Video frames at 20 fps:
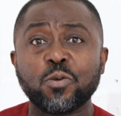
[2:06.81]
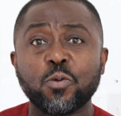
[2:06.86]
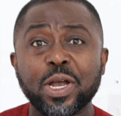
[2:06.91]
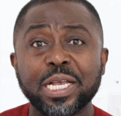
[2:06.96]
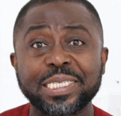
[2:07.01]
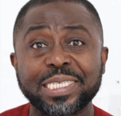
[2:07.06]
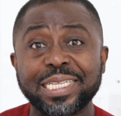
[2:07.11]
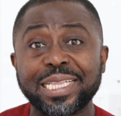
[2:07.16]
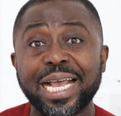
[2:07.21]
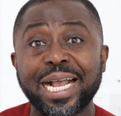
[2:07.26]

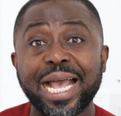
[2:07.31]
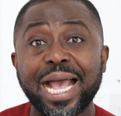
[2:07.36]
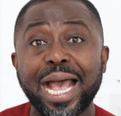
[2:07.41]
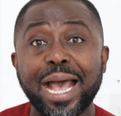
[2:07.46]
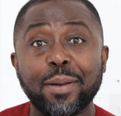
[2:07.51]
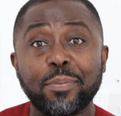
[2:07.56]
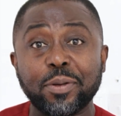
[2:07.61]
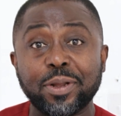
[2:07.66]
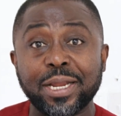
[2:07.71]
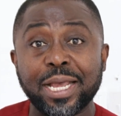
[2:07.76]
worst thing that can
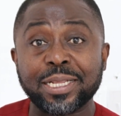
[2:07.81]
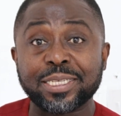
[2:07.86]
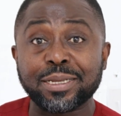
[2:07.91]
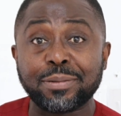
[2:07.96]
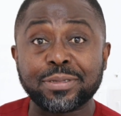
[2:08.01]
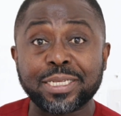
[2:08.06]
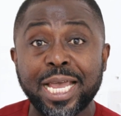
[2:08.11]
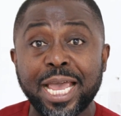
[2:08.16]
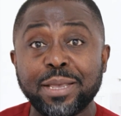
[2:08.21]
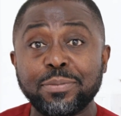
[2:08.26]
happen, and
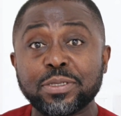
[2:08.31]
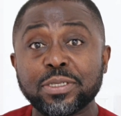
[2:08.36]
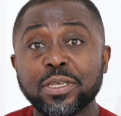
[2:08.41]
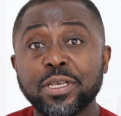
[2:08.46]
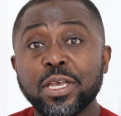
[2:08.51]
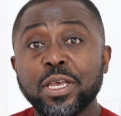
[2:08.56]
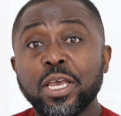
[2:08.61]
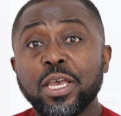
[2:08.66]
sometimes